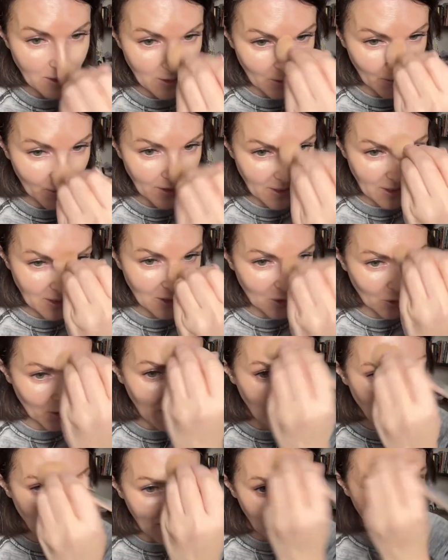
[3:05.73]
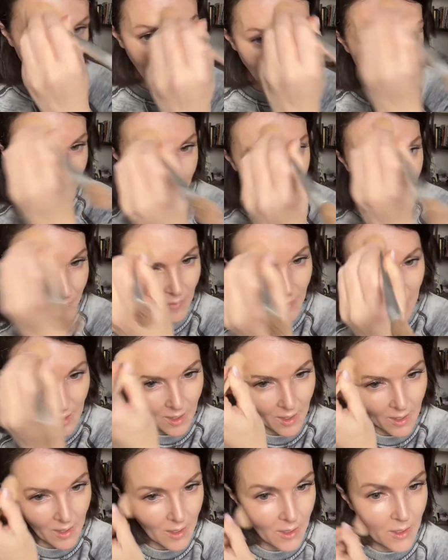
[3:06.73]
So this is cream makeup,
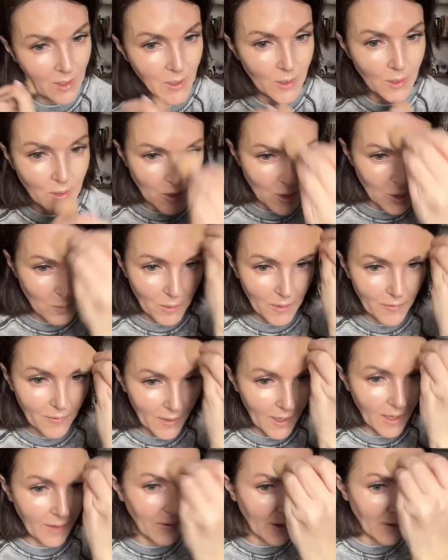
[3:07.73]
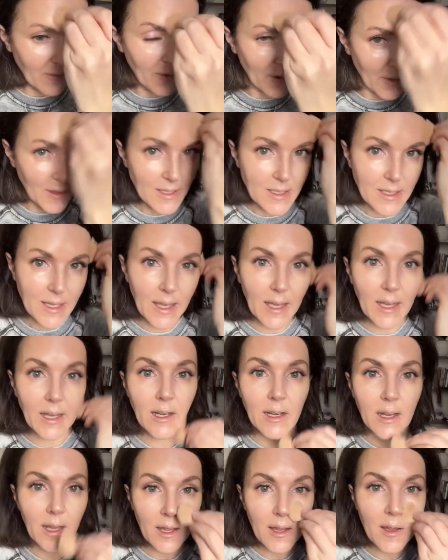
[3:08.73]
super forgiving for the
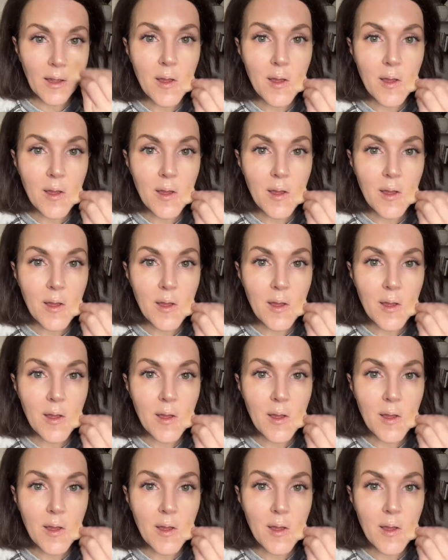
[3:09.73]
skin.